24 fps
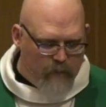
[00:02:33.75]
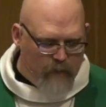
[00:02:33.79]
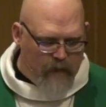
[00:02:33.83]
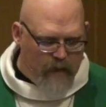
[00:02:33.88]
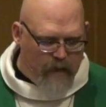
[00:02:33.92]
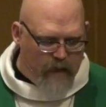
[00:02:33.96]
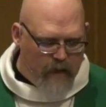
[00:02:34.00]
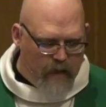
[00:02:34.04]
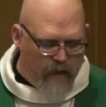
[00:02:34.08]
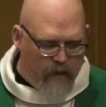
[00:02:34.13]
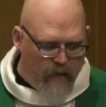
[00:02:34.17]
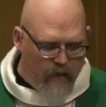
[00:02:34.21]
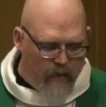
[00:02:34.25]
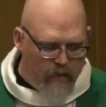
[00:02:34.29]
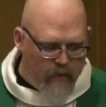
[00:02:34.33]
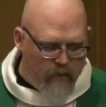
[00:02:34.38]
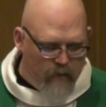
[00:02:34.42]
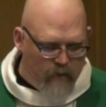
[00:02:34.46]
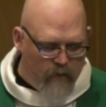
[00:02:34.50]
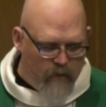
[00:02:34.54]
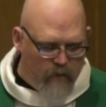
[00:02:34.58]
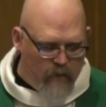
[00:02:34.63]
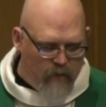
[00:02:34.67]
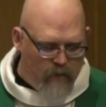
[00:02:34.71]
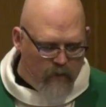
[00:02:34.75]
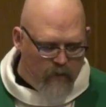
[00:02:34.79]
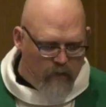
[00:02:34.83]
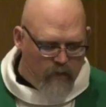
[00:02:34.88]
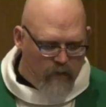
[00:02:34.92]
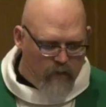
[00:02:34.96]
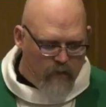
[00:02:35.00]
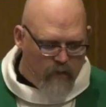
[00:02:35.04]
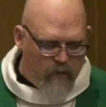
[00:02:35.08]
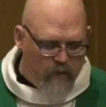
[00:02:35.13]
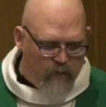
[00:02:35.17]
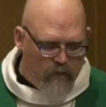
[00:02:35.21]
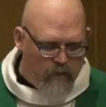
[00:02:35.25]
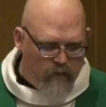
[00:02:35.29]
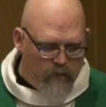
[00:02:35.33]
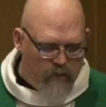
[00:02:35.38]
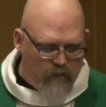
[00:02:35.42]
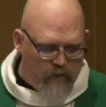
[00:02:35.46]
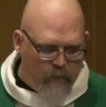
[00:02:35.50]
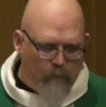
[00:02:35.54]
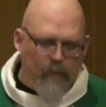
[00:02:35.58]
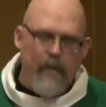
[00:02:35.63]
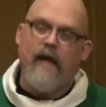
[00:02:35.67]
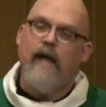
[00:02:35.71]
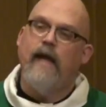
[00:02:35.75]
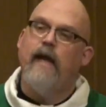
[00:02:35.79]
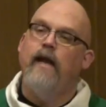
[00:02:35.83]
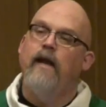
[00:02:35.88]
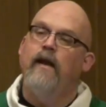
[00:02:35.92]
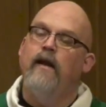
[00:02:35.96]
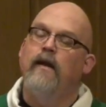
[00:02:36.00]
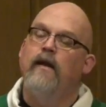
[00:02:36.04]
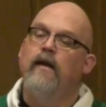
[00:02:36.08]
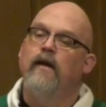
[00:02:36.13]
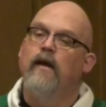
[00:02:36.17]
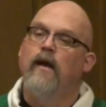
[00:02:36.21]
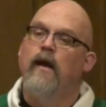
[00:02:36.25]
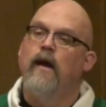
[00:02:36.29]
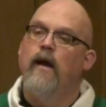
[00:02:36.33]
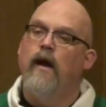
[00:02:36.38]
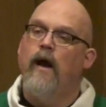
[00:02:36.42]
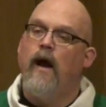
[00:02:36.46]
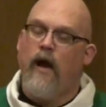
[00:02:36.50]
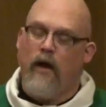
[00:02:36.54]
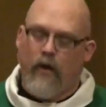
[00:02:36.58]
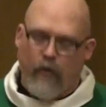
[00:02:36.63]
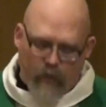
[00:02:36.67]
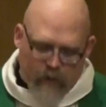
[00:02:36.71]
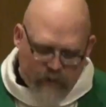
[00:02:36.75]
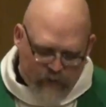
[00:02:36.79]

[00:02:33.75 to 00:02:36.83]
mean to be a